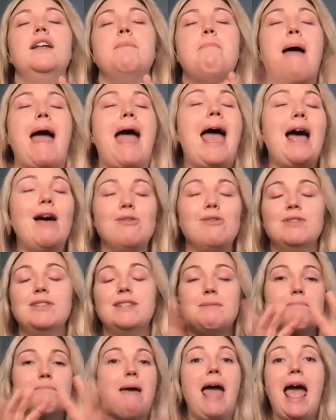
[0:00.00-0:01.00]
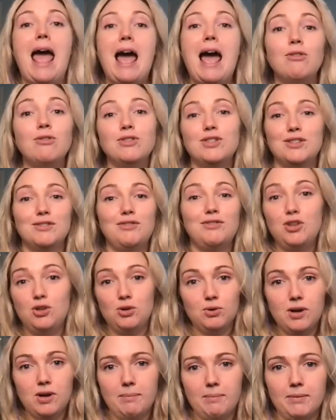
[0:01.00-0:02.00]
pounds and pounds of
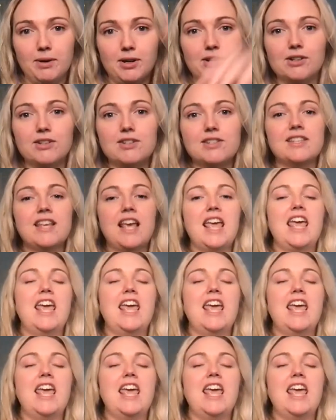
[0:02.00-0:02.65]
cucumbers.